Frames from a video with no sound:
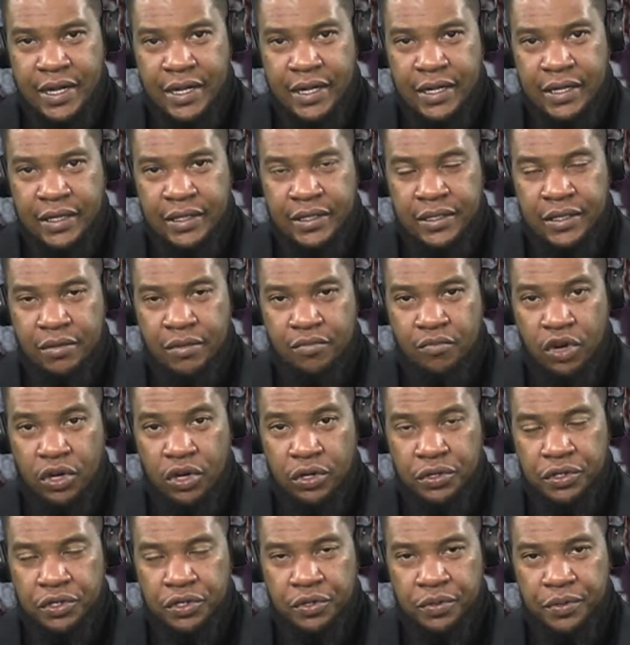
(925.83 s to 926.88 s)

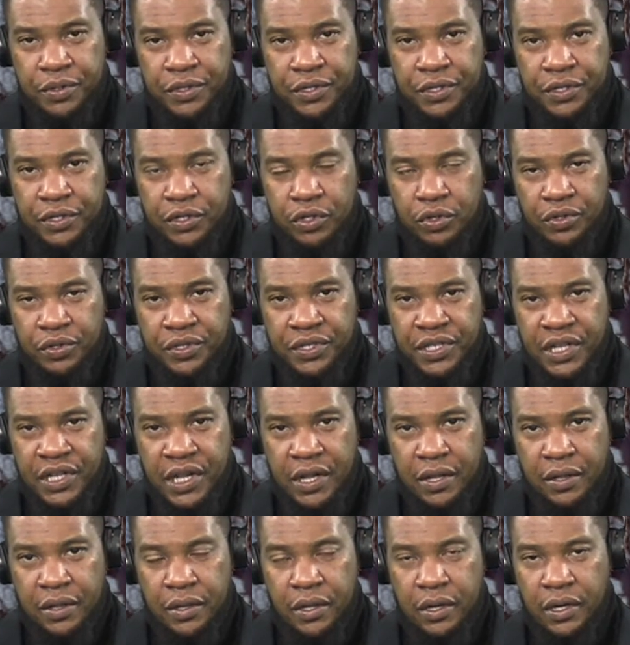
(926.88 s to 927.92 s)
tumultuous to say
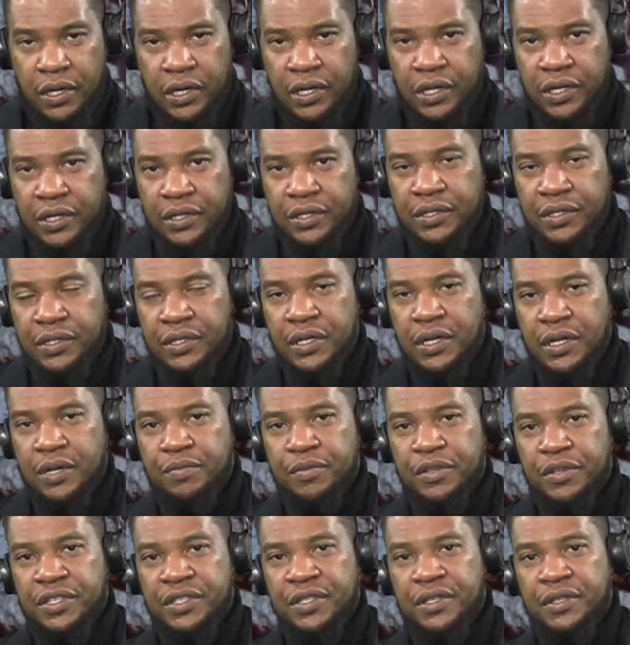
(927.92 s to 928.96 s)
the least,
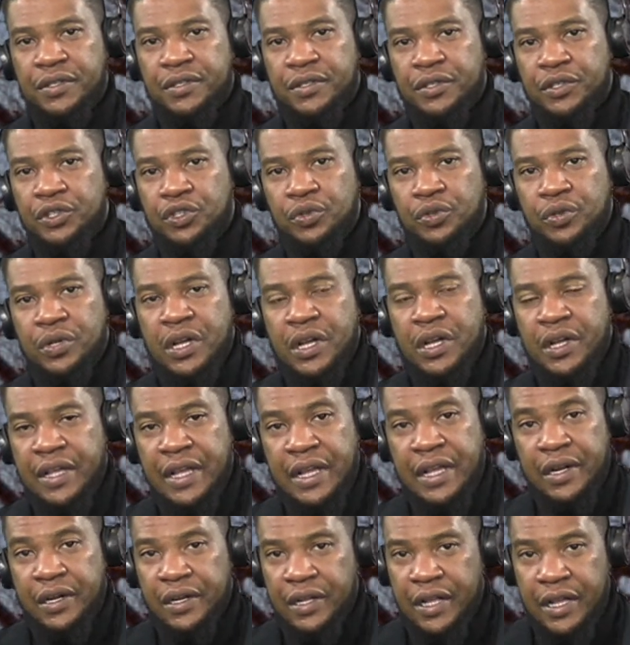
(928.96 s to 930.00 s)
Mr. Sichula.
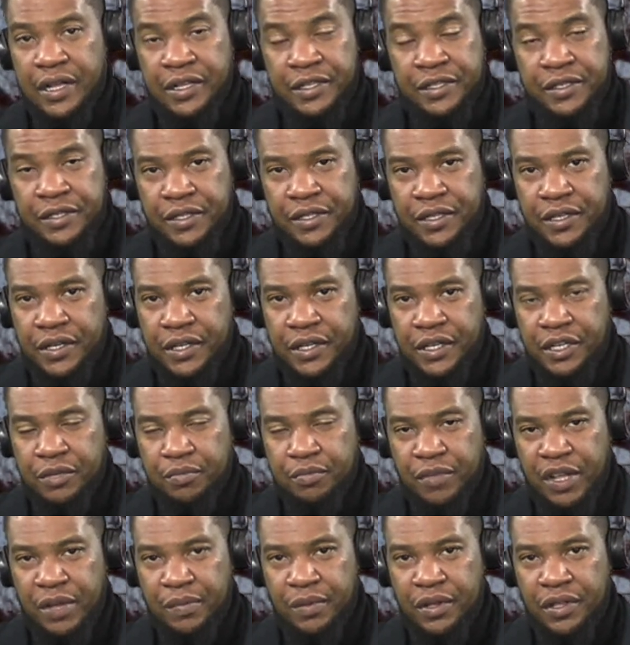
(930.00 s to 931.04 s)
And yes, indeed,
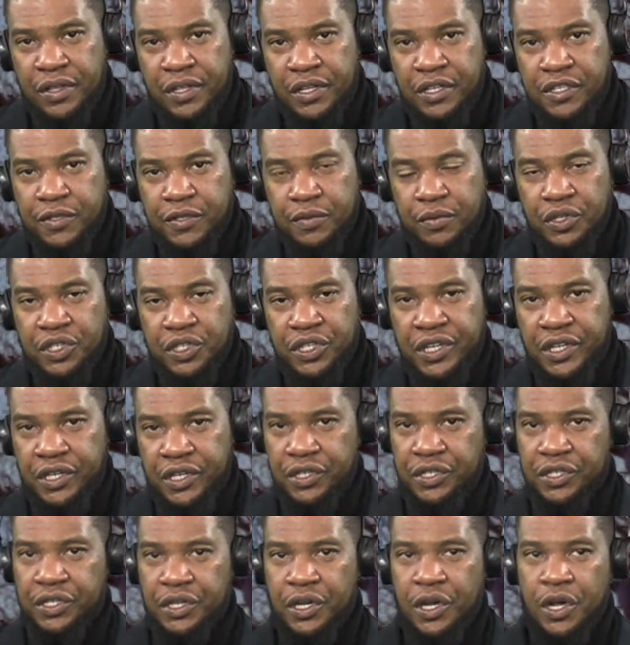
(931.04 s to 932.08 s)
maybe things will
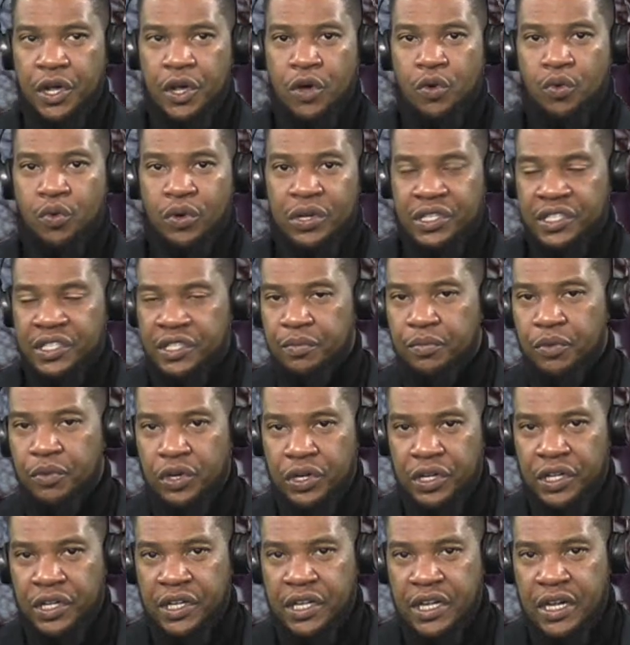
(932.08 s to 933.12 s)
change once the
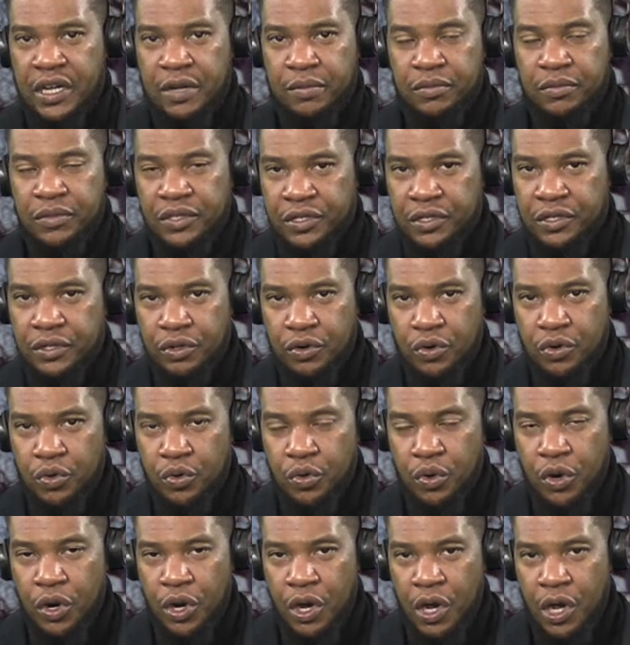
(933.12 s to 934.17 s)
body comes
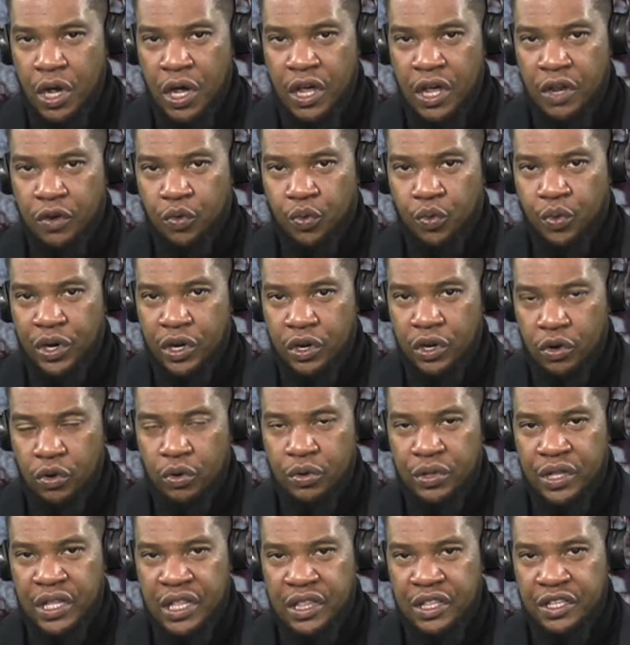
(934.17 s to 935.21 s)
through. And we know
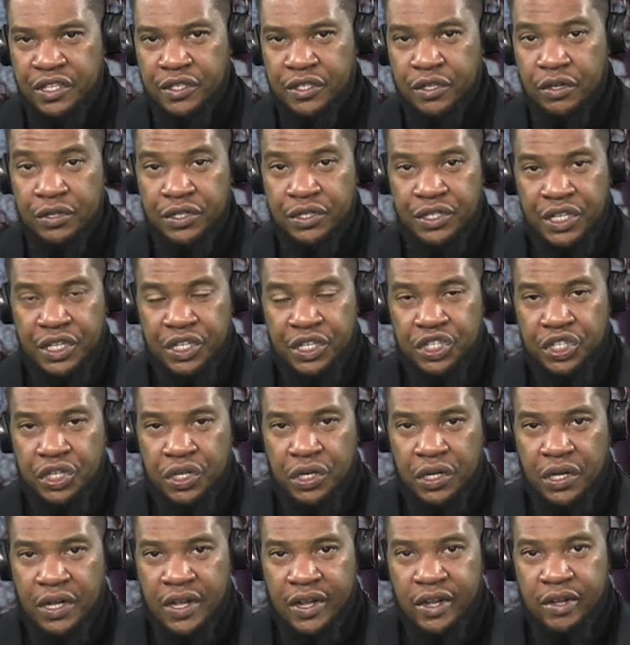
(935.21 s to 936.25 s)
that this
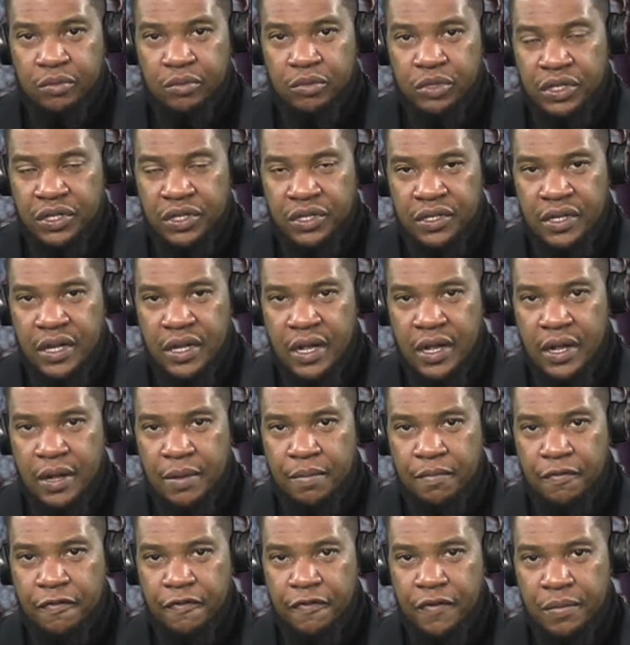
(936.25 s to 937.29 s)
contention comes
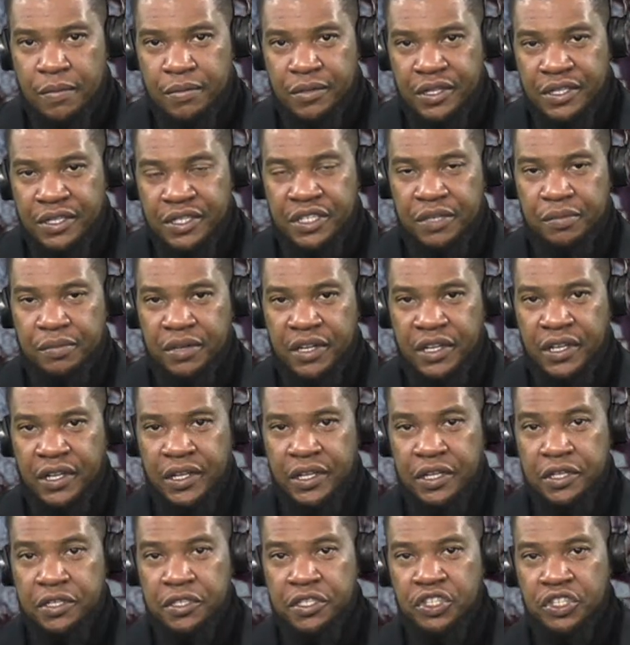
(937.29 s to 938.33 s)
from the deeply
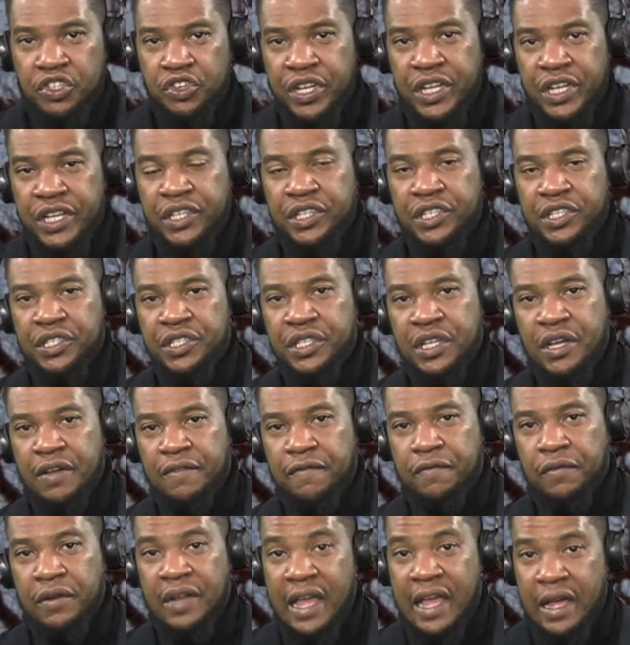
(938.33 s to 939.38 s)
entrenched,
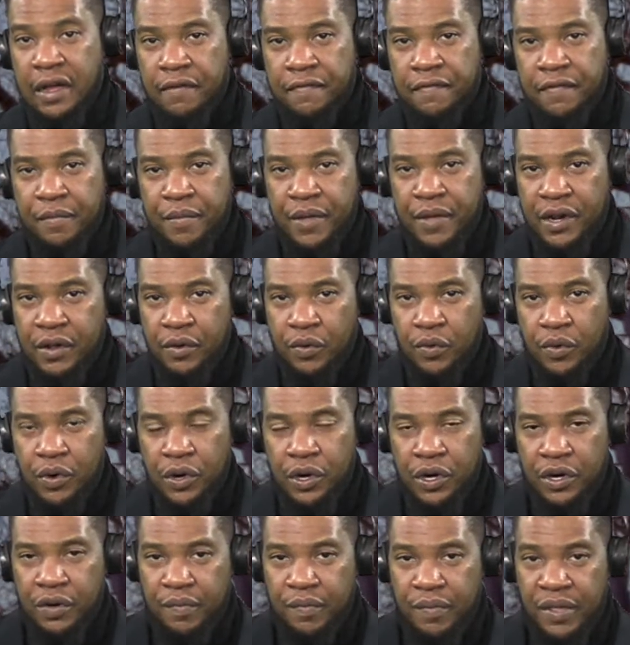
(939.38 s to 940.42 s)
for lack of a better
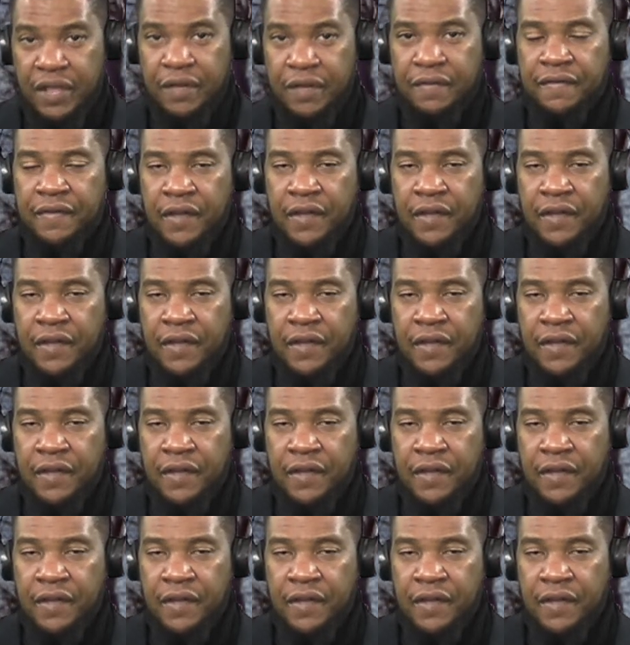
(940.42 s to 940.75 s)
word, beef